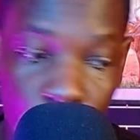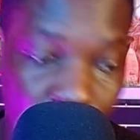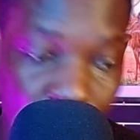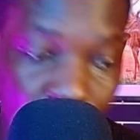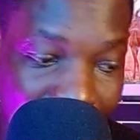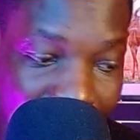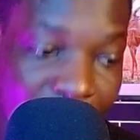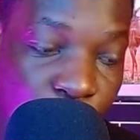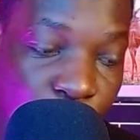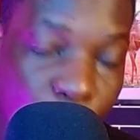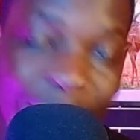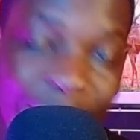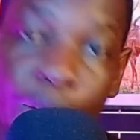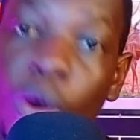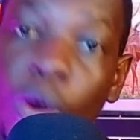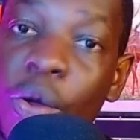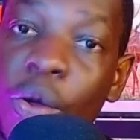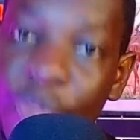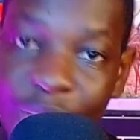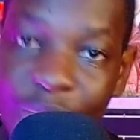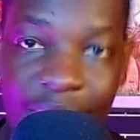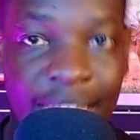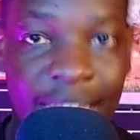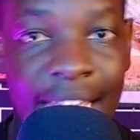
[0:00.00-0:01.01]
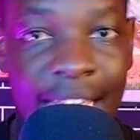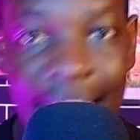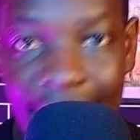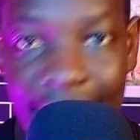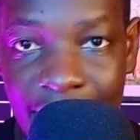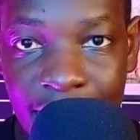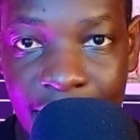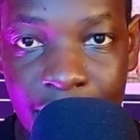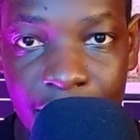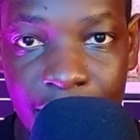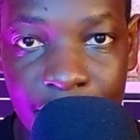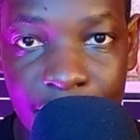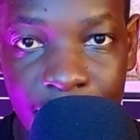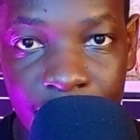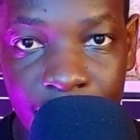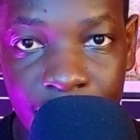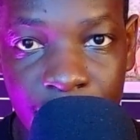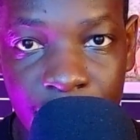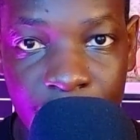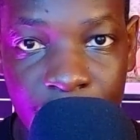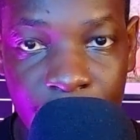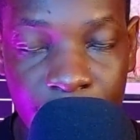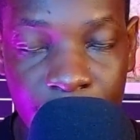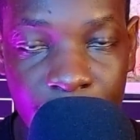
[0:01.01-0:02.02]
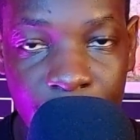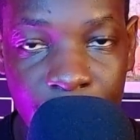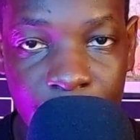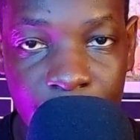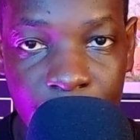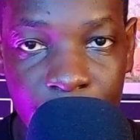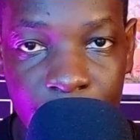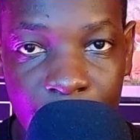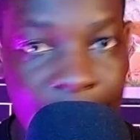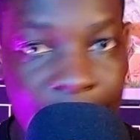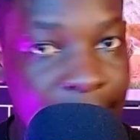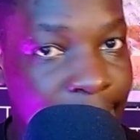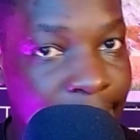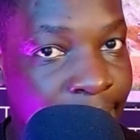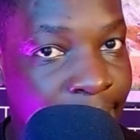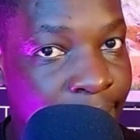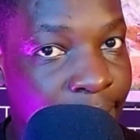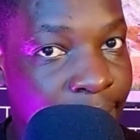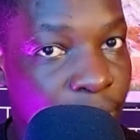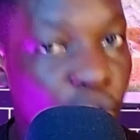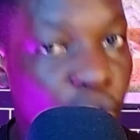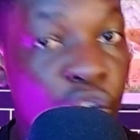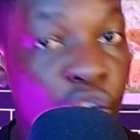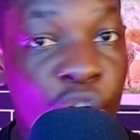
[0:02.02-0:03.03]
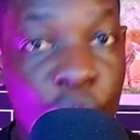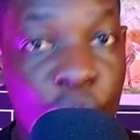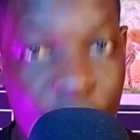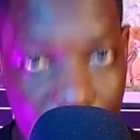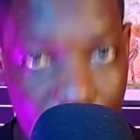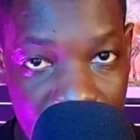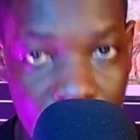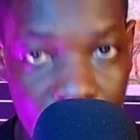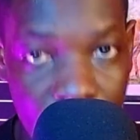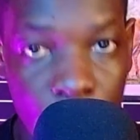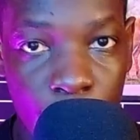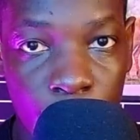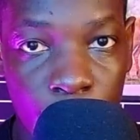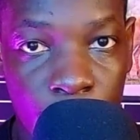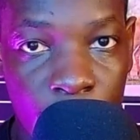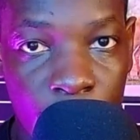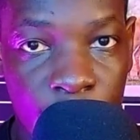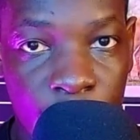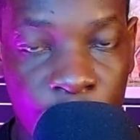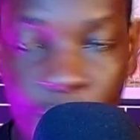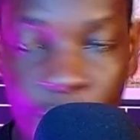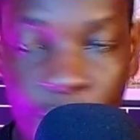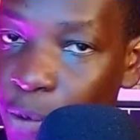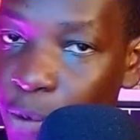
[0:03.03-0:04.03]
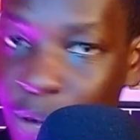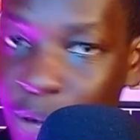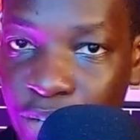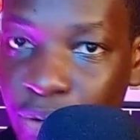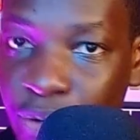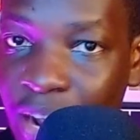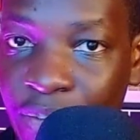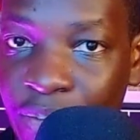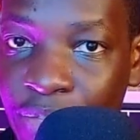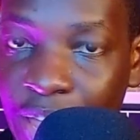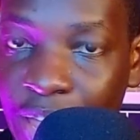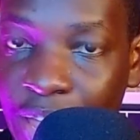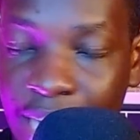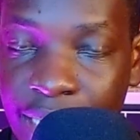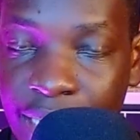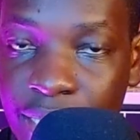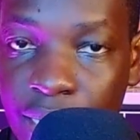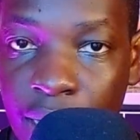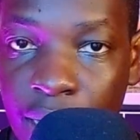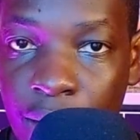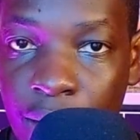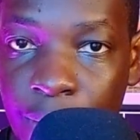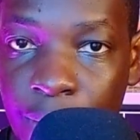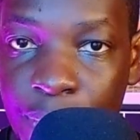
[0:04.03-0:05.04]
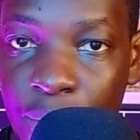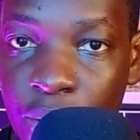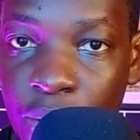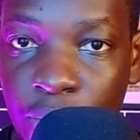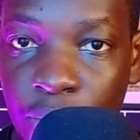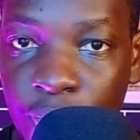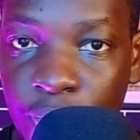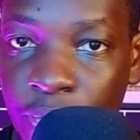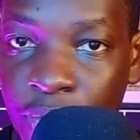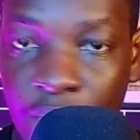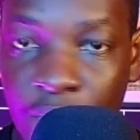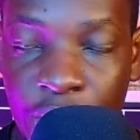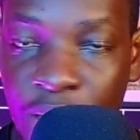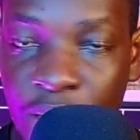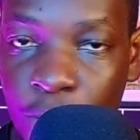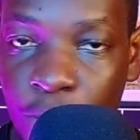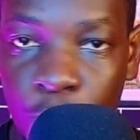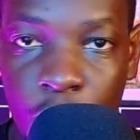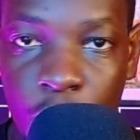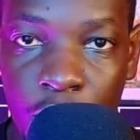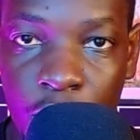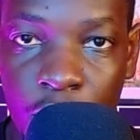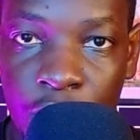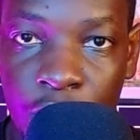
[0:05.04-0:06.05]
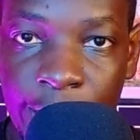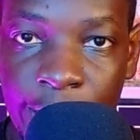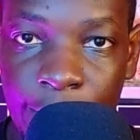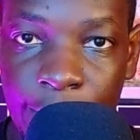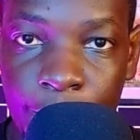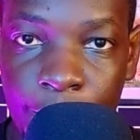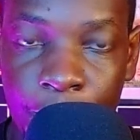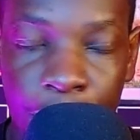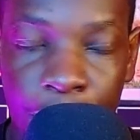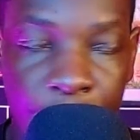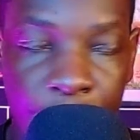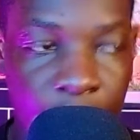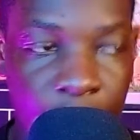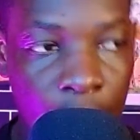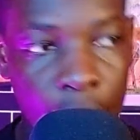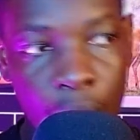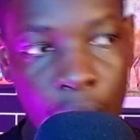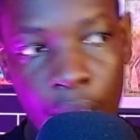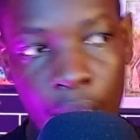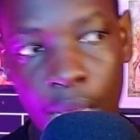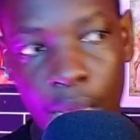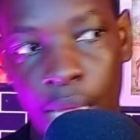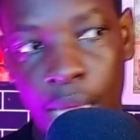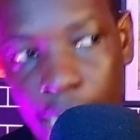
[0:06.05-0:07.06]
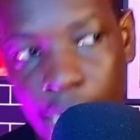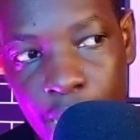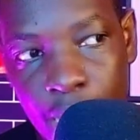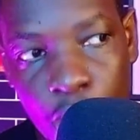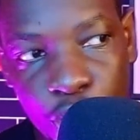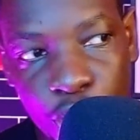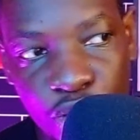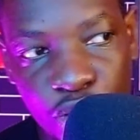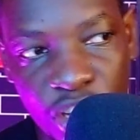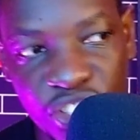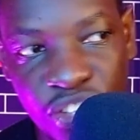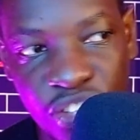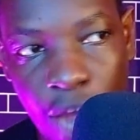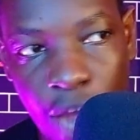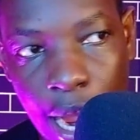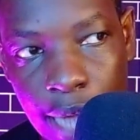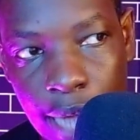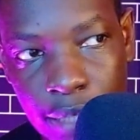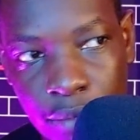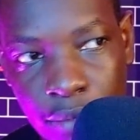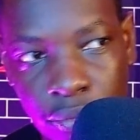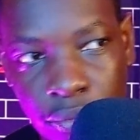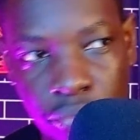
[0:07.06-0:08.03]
they're doing on the other end, it's criminal for anyone to have that, that work rate. Leo Trossard.